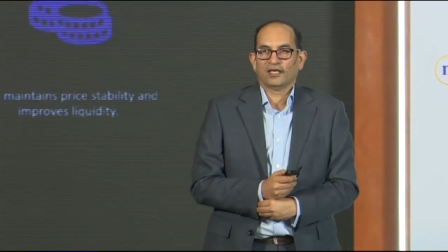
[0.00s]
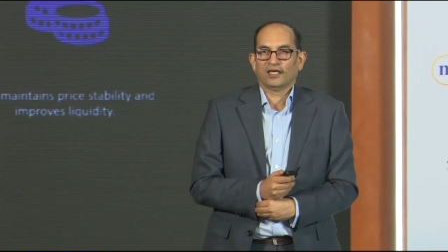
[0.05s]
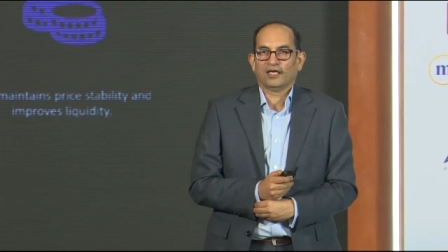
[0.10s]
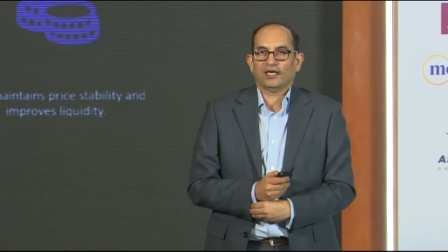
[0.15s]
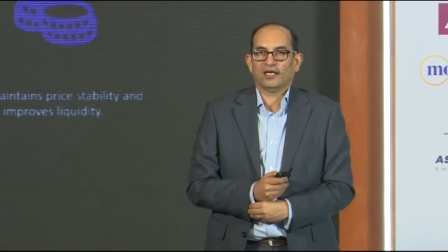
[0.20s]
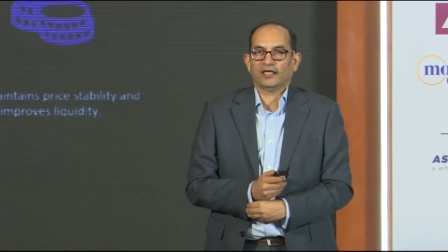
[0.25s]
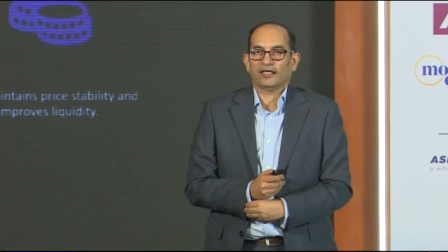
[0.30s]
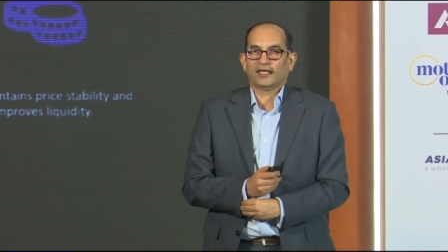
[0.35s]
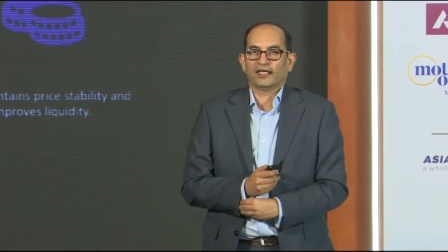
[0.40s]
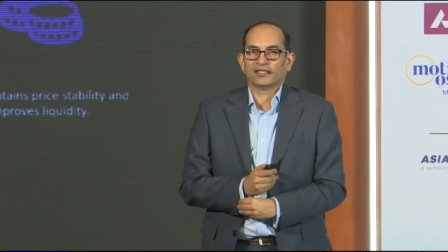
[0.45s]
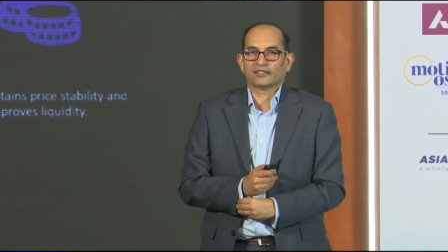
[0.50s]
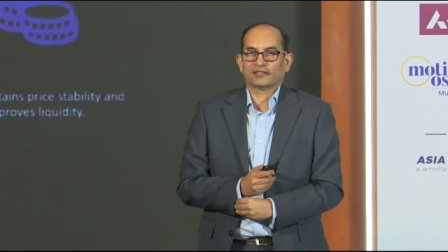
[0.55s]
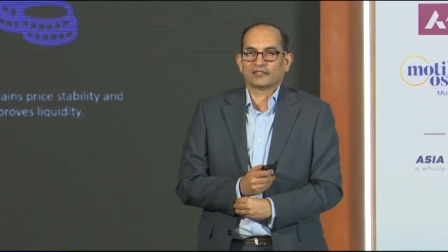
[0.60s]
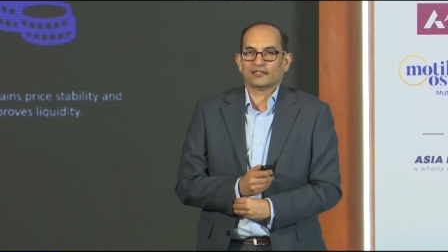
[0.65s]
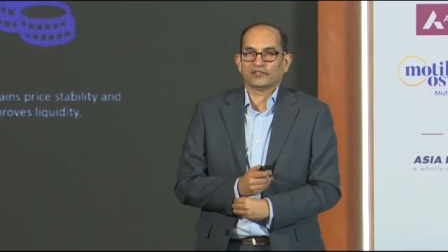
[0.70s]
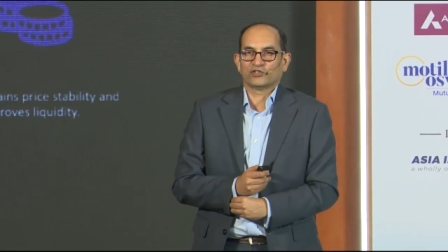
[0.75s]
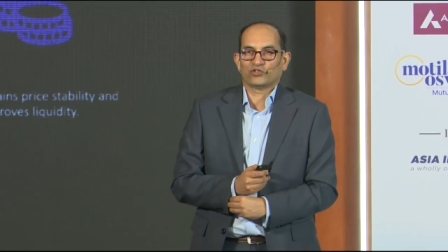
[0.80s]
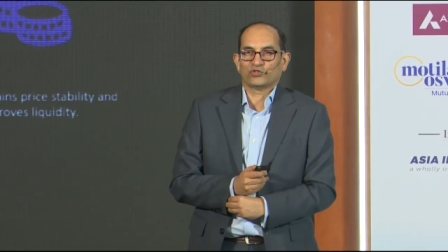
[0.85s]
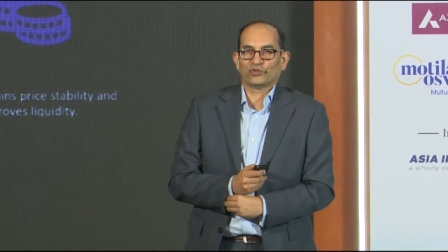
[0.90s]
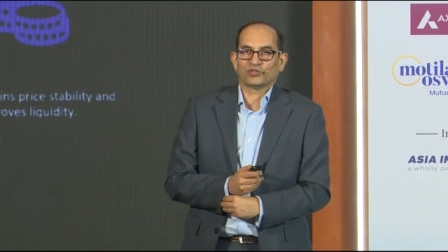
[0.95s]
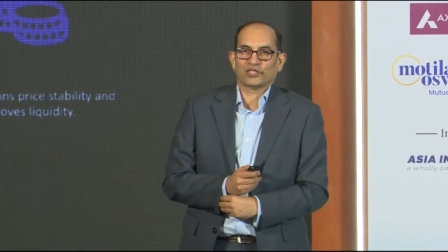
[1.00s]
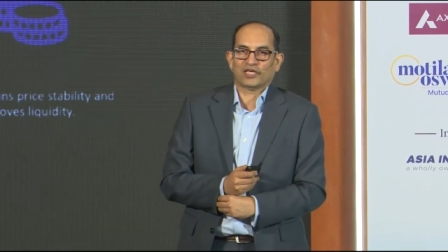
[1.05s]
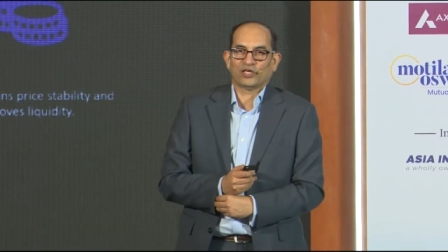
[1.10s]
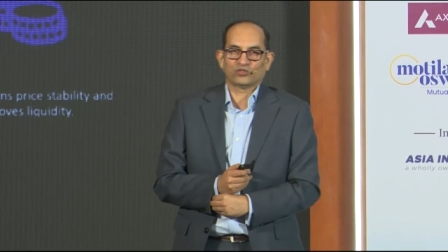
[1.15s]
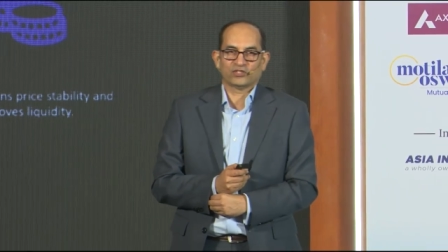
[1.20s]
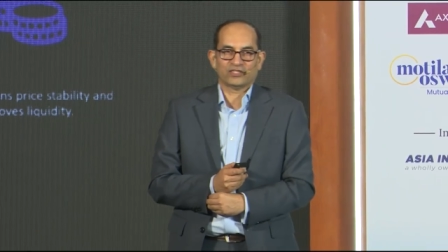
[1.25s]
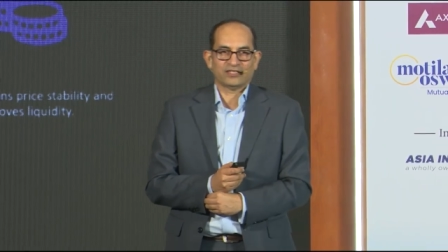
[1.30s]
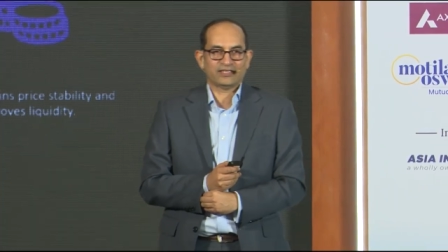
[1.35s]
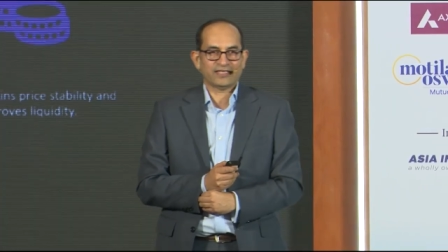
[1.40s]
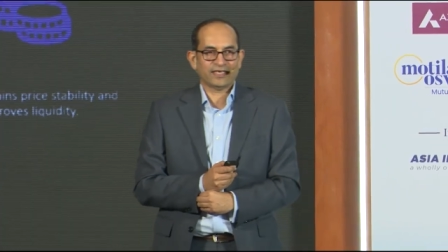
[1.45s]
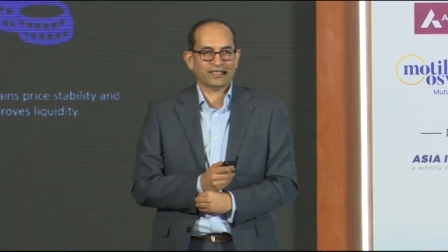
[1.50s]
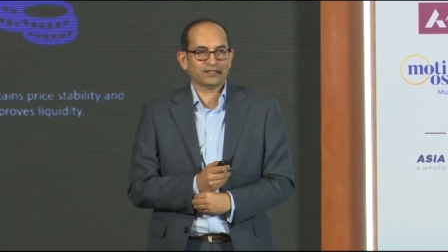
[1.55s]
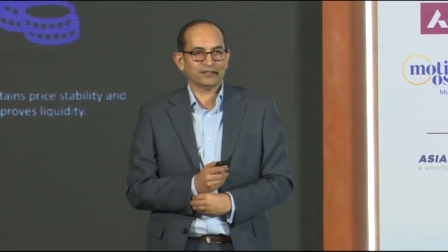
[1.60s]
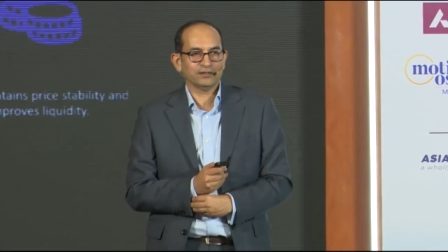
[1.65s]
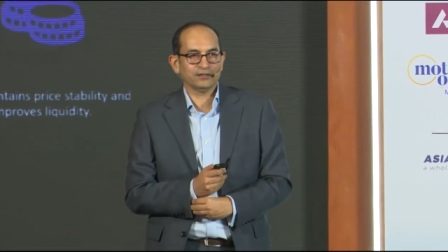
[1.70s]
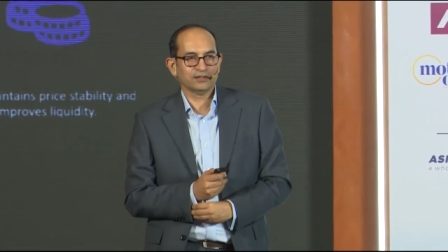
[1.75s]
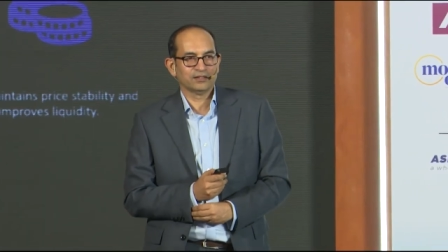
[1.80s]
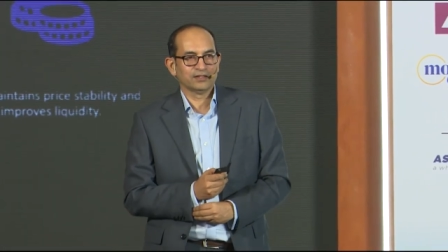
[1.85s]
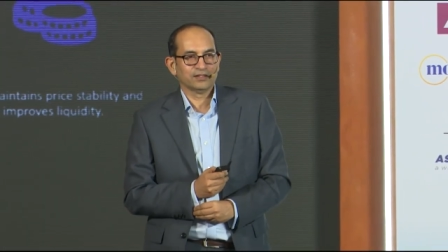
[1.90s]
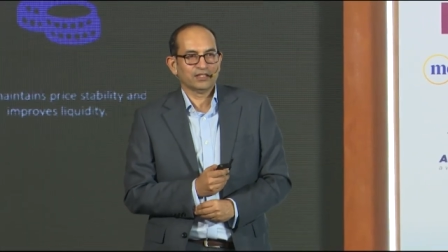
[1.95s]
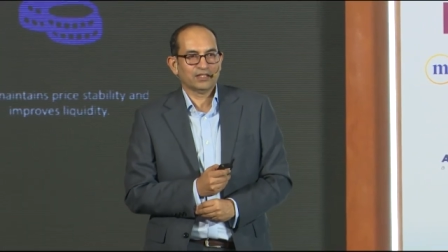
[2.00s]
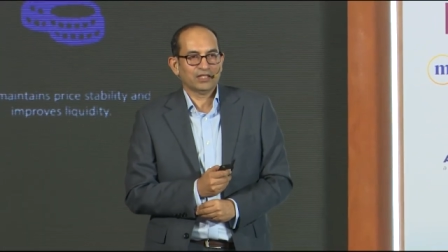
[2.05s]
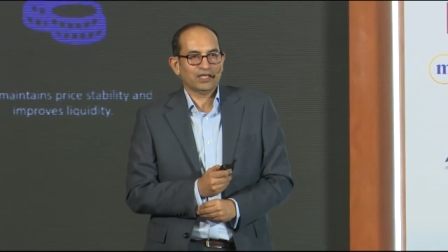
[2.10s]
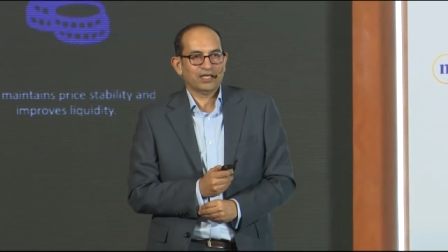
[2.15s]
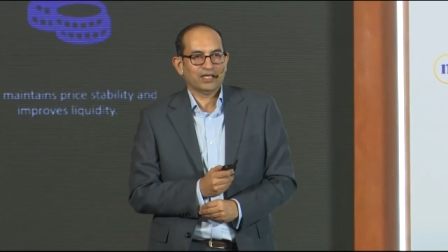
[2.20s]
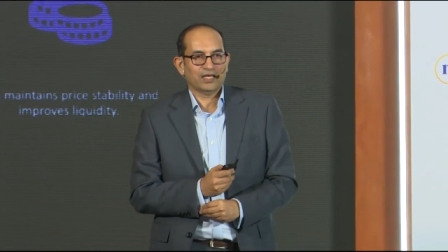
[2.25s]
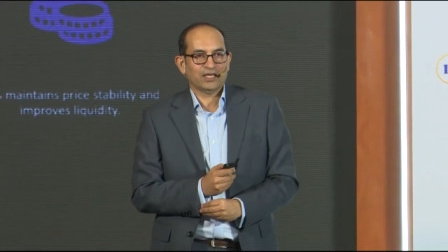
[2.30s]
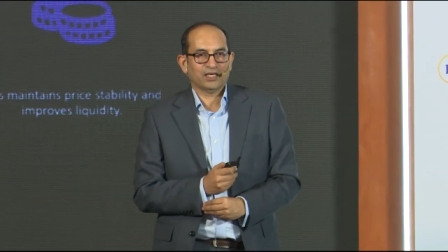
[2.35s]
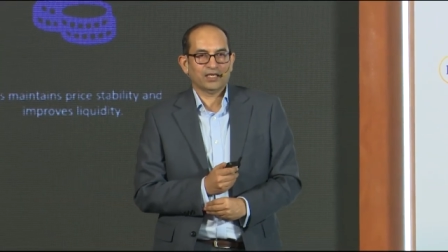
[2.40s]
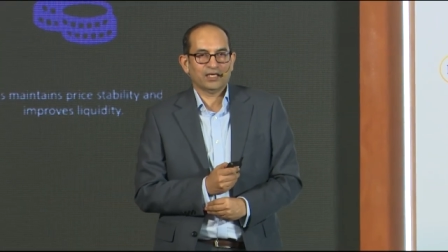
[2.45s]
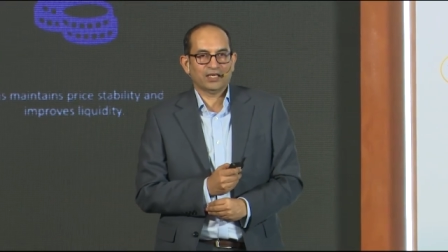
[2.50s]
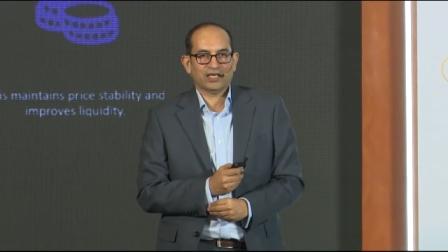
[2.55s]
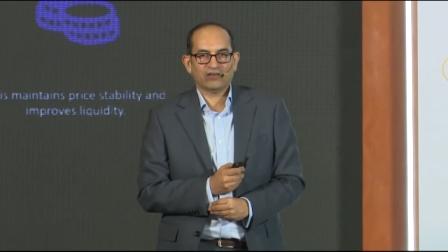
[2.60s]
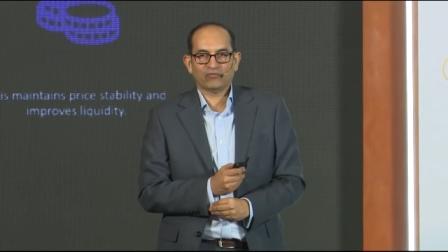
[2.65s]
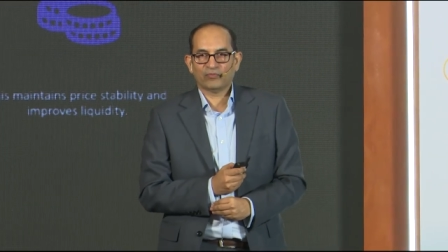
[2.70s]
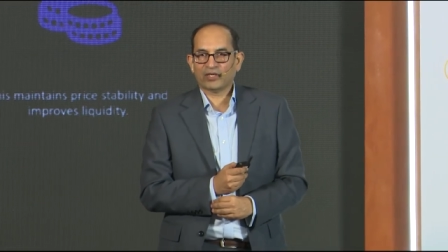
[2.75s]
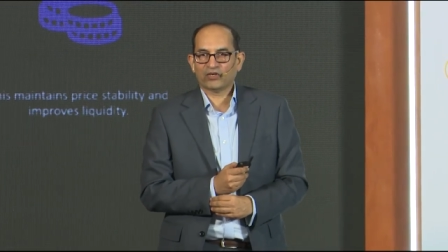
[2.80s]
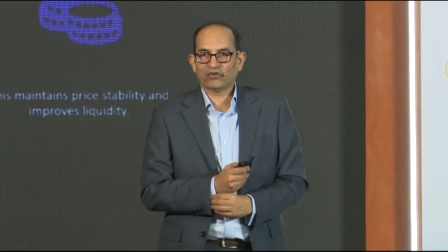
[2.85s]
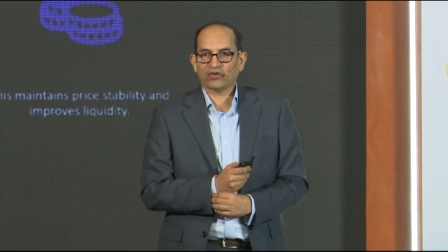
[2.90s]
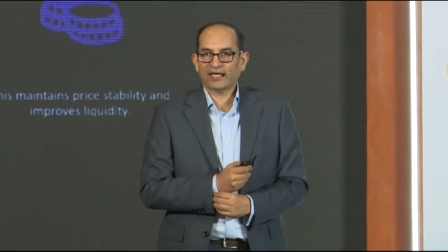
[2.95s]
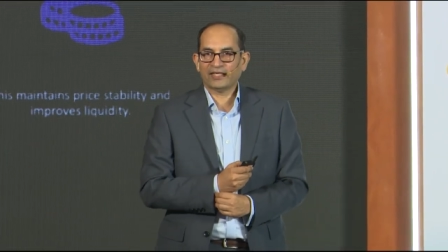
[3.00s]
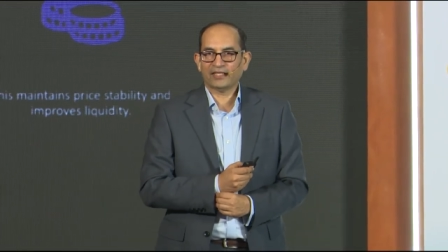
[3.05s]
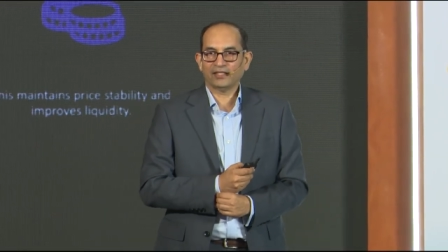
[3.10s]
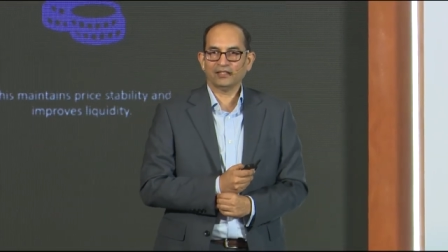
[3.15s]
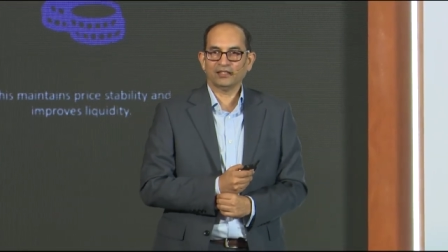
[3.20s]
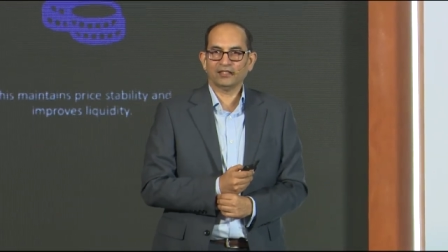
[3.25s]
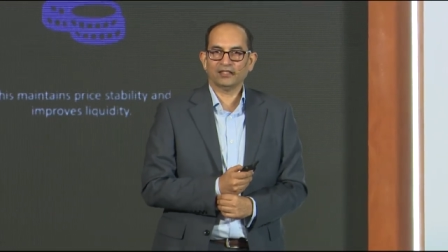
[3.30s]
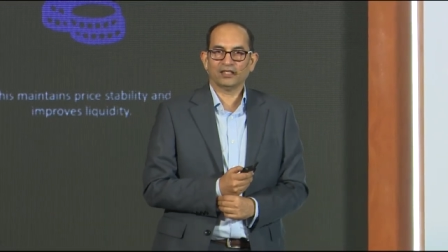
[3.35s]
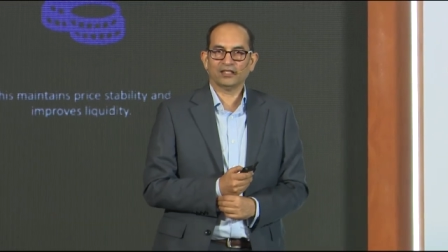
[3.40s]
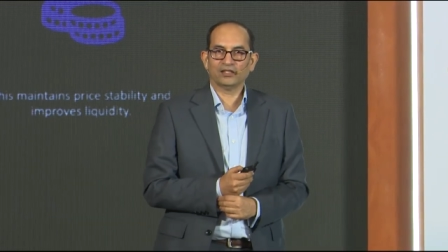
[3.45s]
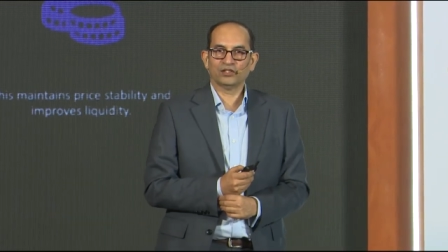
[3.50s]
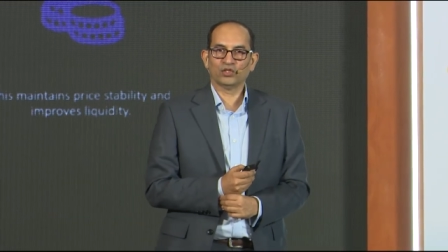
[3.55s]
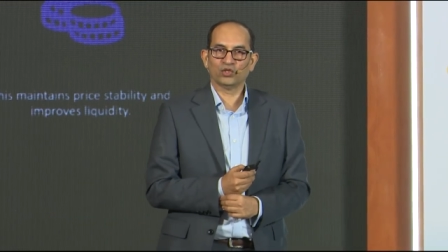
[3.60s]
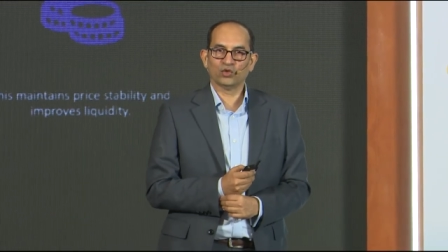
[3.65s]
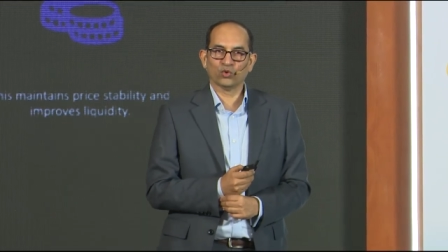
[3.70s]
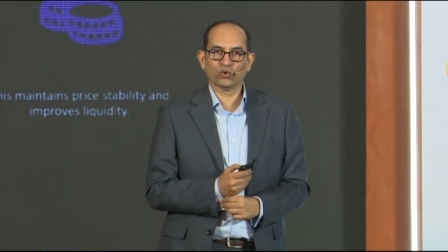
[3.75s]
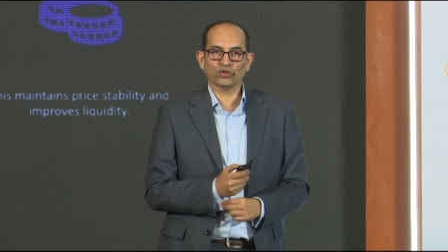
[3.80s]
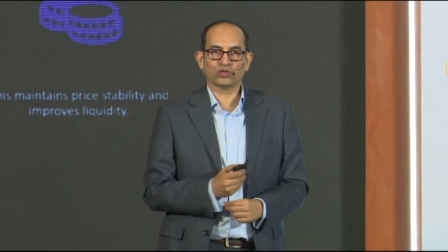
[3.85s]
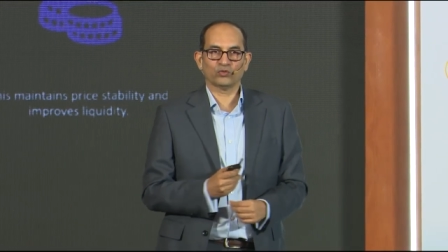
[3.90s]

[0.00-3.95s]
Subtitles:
I guess, since 2010, I've been writing a note,